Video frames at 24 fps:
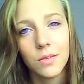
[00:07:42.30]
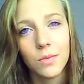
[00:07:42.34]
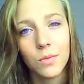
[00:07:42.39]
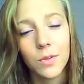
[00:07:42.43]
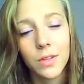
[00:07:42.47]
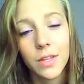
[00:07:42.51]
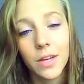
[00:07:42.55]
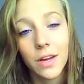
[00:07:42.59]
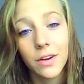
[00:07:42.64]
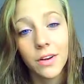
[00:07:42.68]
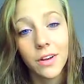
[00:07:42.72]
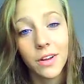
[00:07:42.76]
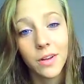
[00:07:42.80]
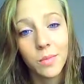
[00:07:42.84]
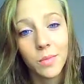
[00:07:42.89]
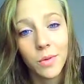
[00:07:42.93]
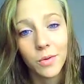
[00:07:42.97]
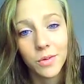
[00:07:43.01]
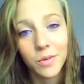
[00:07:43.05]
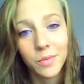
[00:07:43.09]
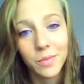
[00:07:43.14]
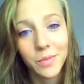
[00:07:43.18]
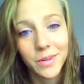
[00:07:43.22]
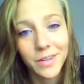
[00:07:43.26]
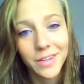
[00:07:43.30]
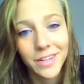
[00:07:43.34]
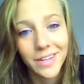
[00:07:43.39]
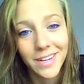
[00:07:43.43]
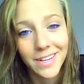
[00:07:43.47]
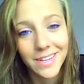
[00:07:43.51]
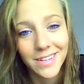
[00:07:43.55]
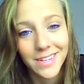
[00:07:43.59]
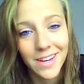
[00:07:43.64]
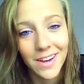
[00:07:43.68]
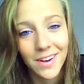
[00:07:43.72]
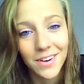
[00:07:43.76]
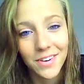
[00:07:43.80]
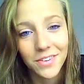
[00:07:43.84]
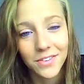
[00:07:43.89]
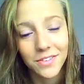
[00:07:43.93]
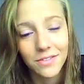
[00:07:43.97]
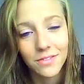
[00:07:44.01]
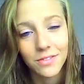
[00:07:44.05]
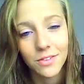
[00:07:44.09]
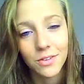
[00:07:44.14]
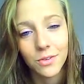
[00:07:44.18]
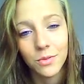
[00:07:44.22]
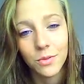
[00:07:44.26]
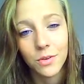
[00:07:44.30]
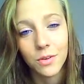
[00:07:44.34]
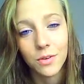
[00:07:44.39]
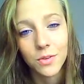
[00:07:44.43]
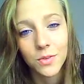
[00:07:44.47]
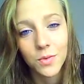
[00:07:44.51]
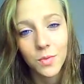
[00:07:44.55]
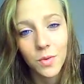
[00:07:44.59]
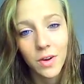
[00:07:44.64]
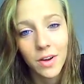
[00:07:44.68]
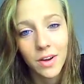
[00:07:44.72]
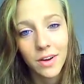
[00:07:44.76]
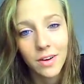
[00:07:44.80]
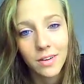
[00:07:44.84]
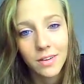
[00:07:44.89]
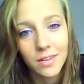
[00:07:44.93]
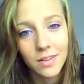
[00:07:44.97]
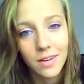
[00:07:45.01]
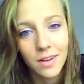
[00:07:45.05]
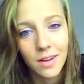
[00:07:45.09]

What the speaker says: without him I would have been kicked out and who knows where.